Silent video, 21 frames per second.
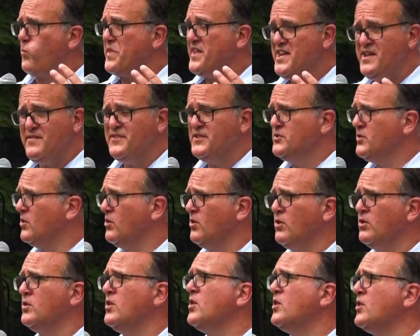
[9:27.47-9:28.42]
even
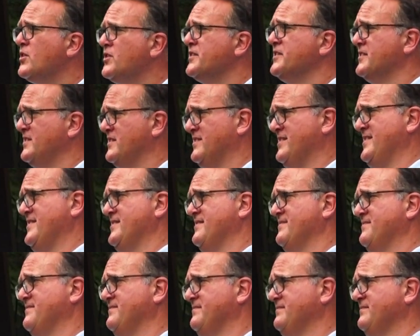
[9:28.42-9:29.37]
wholeheartedly,
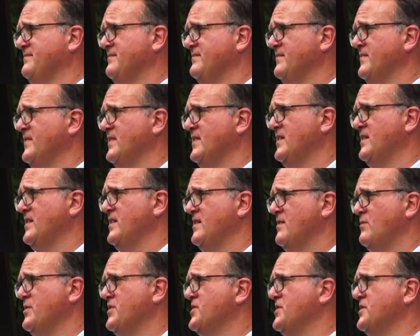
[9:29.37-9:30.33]

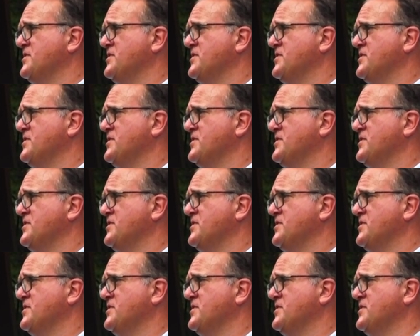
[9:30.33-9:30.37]
which